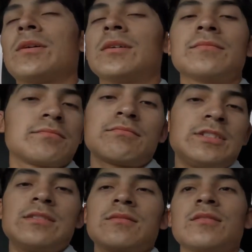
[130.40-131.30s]
But
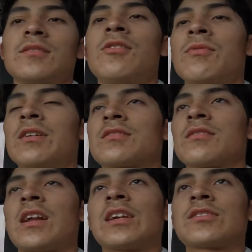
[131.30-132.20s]
oh well, that's
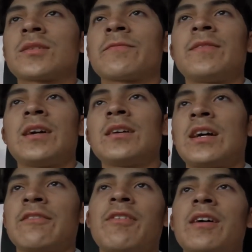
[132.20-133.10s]
all right. I showed up
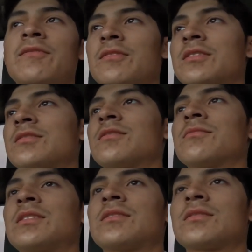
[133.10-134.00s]
at 5 the rest of the
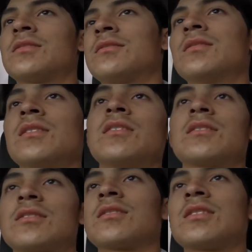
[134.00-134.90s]
week, so
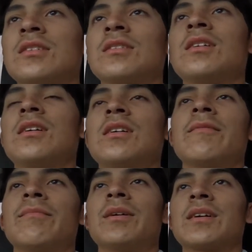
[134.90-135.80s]
it's all good.
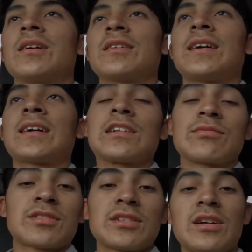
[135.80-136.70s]
But yeah,
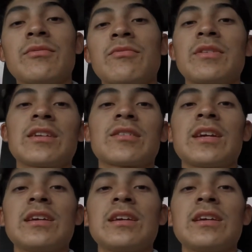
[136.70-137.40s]
guys, we'll see y'all when we get our